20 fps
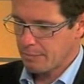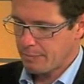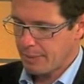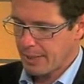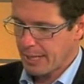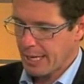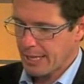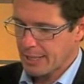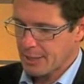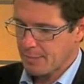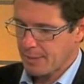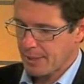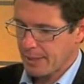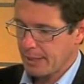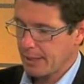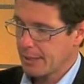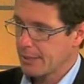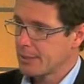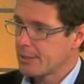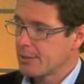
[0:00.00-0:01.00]
BHP
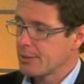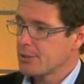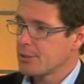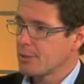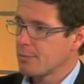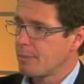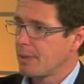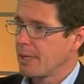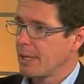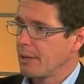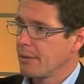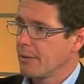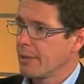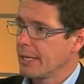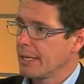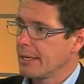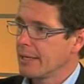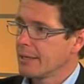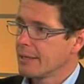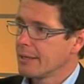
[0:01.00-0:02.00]
is the
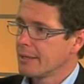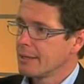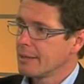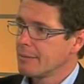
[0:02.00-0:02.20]
superior